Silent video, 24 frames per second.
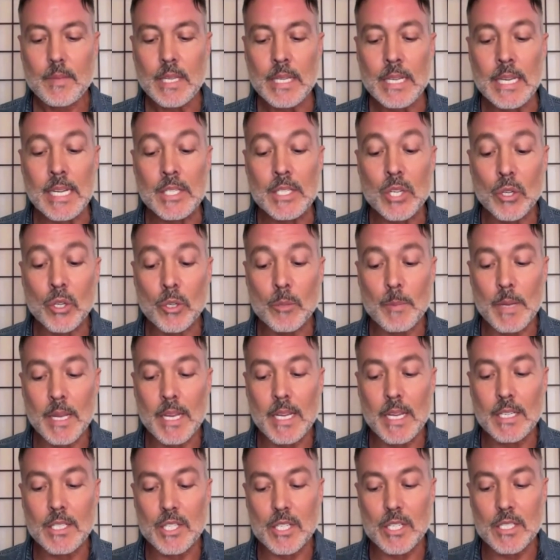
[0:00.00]
He told me
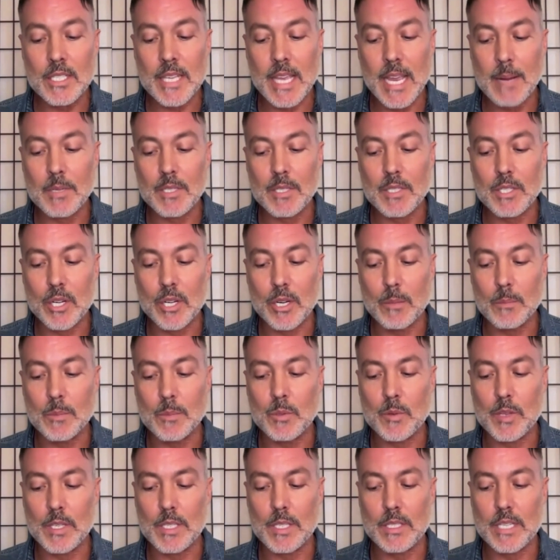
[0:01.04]
he just came to terms
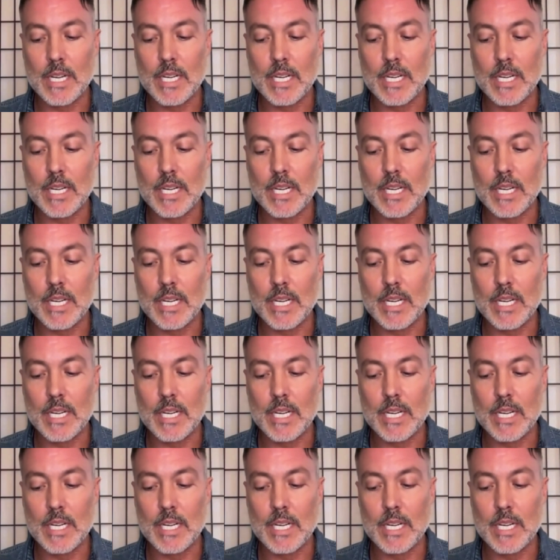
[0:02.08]
with his